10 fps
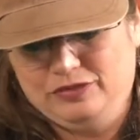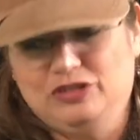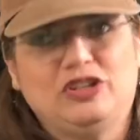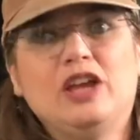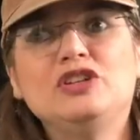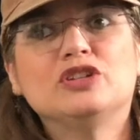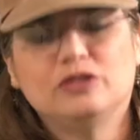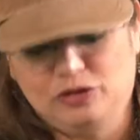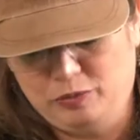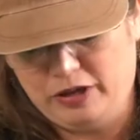
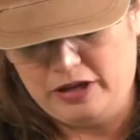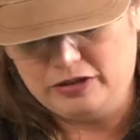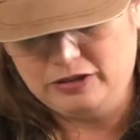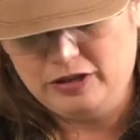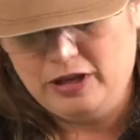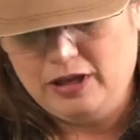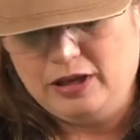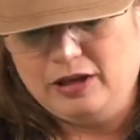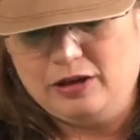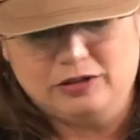dangerous place
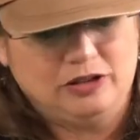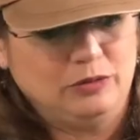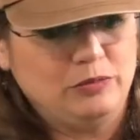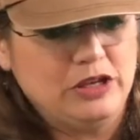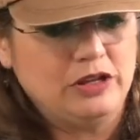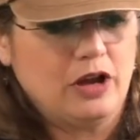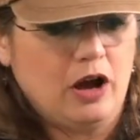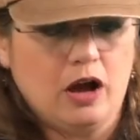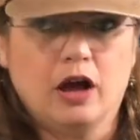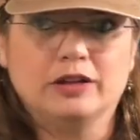until we meet
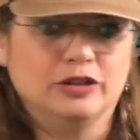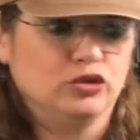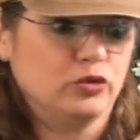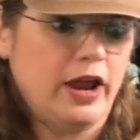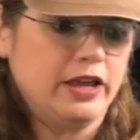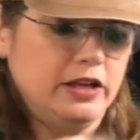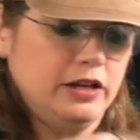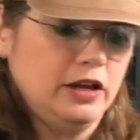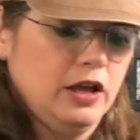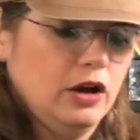the dragon.